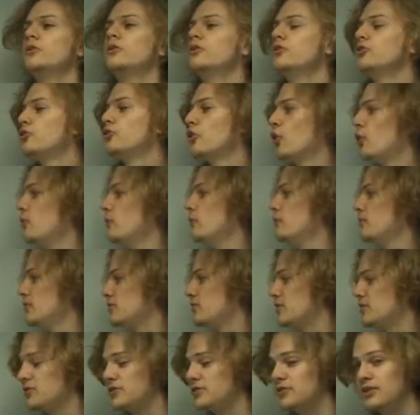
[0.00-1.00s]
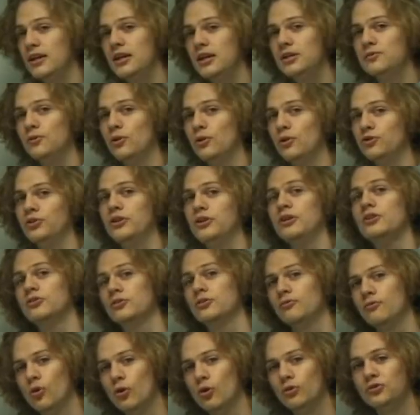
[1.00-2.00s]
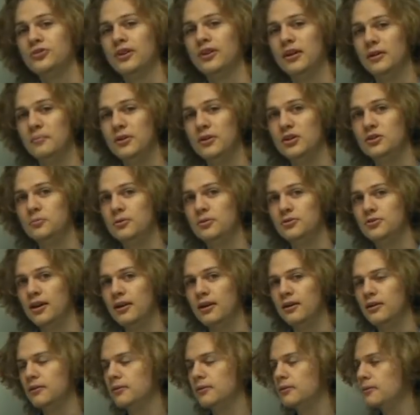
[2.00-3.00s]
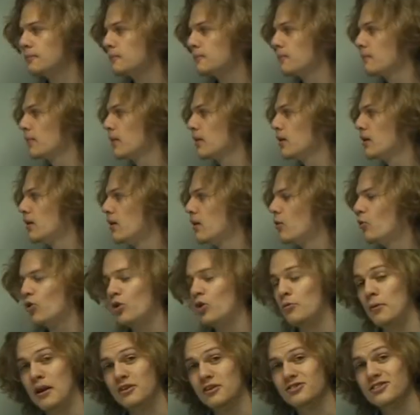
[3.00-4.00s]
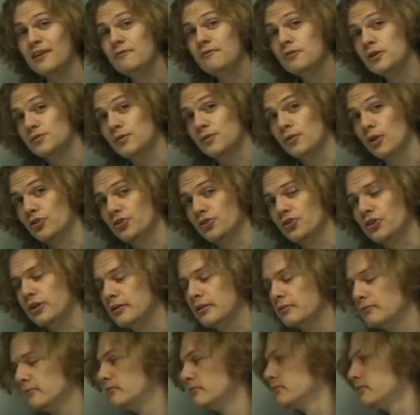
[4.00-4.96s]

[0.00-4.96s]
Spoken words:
So its instantaneous velocity is, of course, 10 meters per second. What about its average velocity?